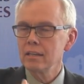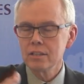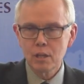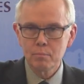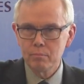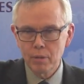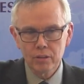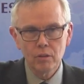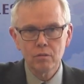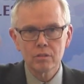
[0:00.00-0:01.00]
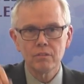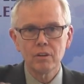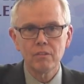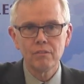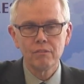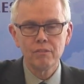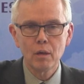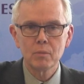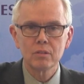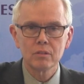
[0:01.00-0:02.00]
And I say Bethune is a very
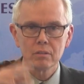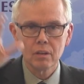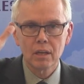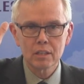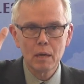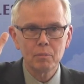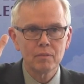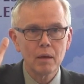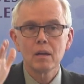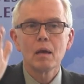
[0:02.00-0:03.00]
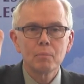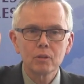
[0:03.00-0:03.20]
famous example of that,